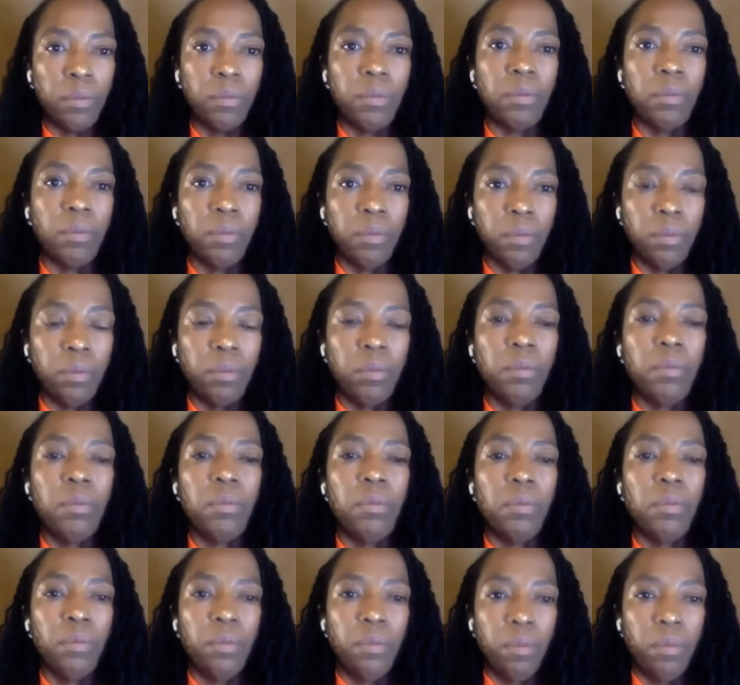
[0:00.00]

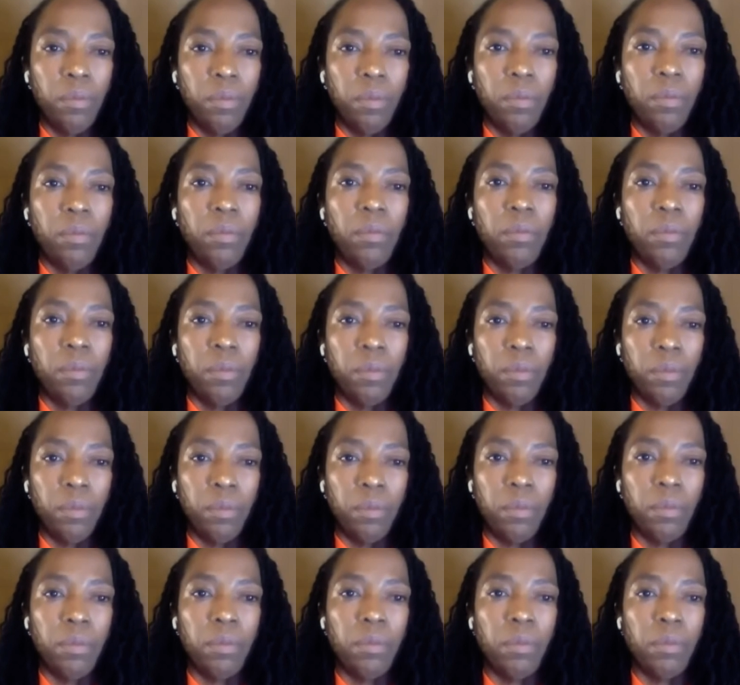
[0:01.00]

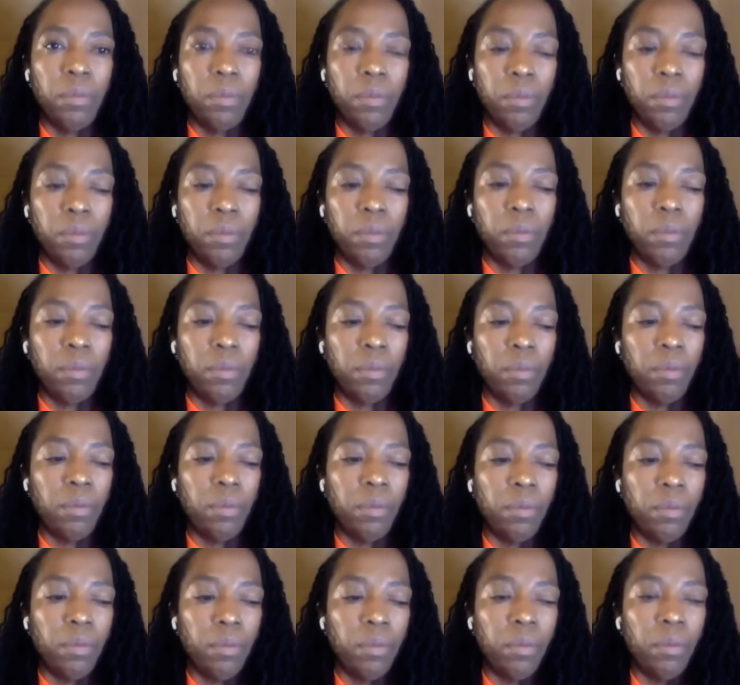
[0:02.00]

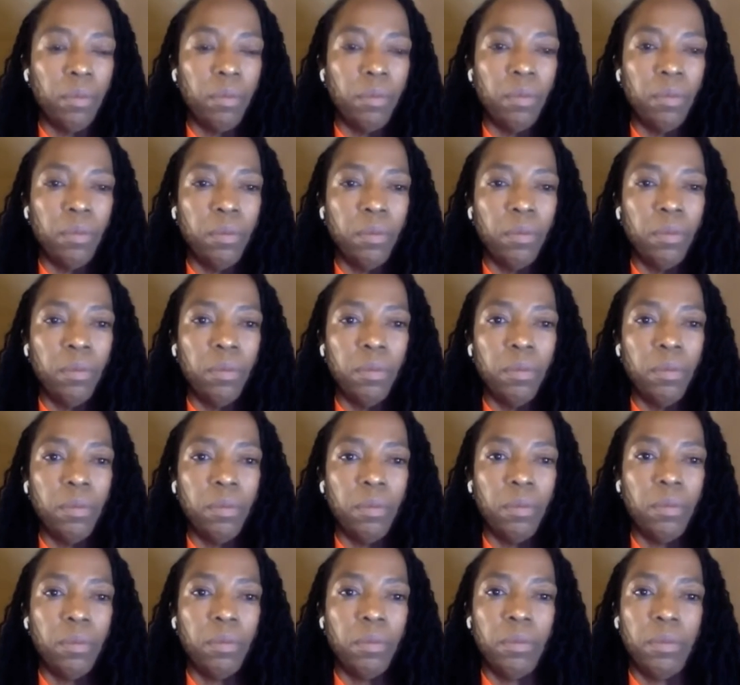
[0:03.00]

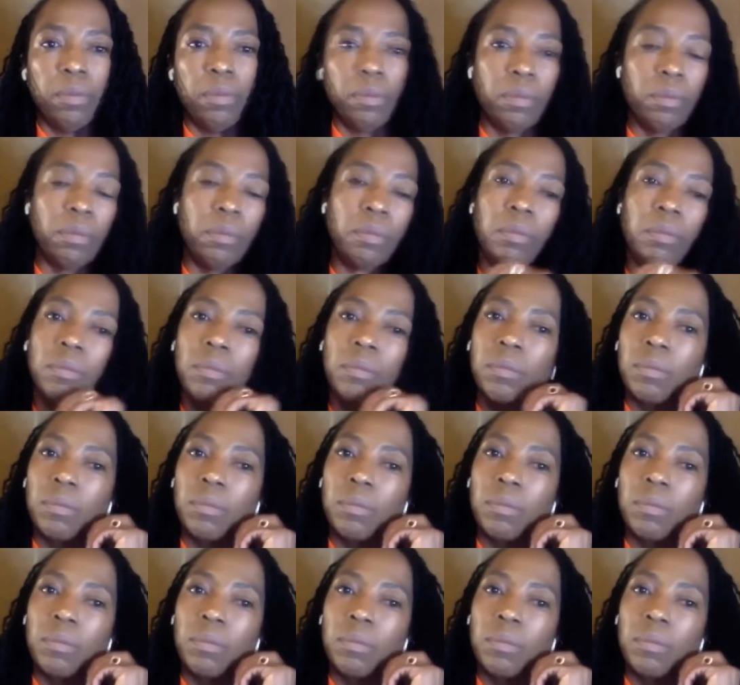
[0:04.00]
(not speaking)